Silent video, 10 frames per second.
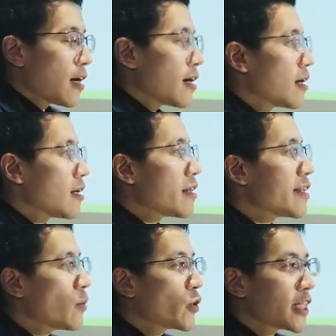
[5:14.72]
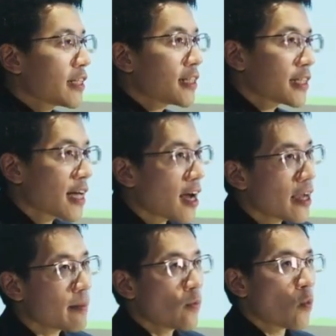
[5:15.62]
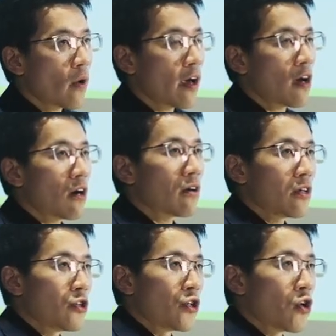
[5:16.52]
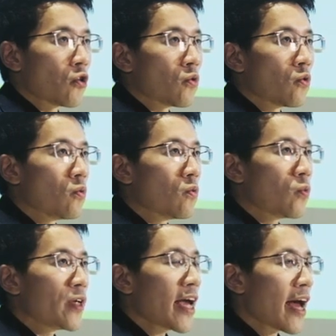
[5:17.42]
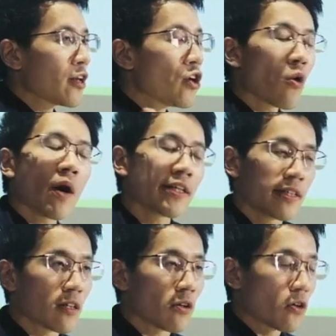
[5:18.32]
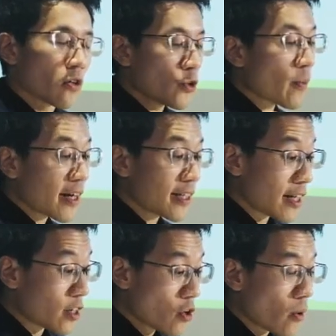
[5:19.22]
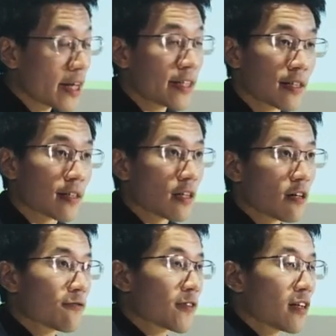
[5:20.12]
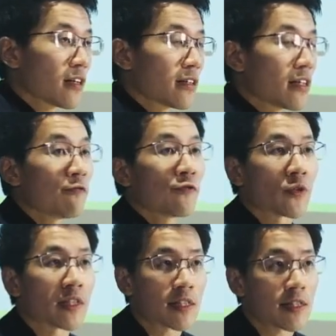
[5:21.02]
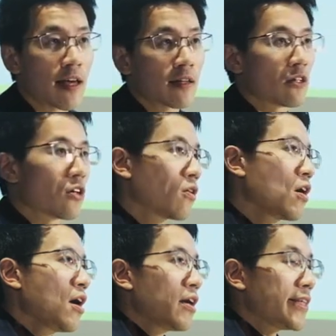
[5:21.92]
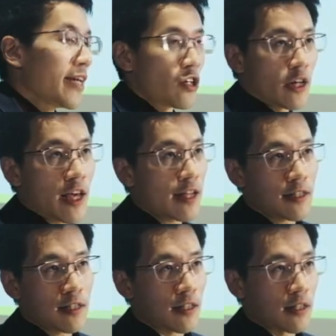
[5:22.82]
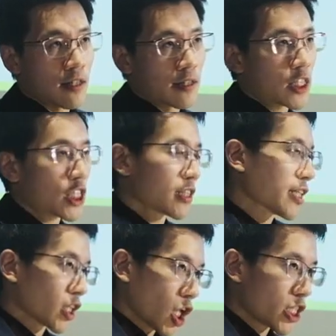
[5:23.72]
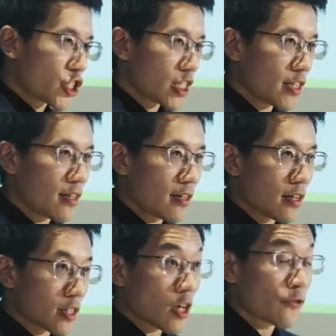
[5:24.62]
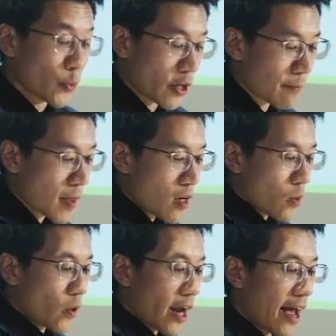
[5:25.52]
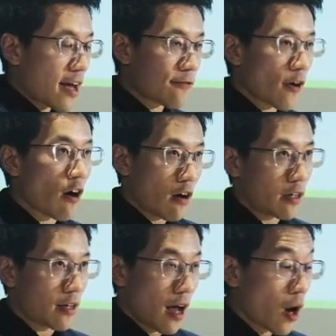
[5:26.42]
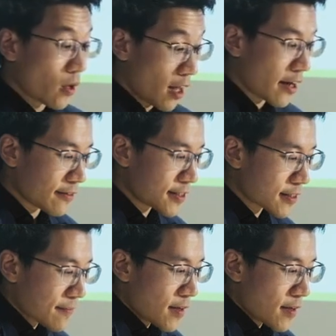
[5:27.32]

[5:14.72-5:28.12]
uh, they were done in a time where, you know, we had no idea, or, or, humanity had no idea of uh, the influence that you know the internet, uh, digital technology, uh, software would have on our lives.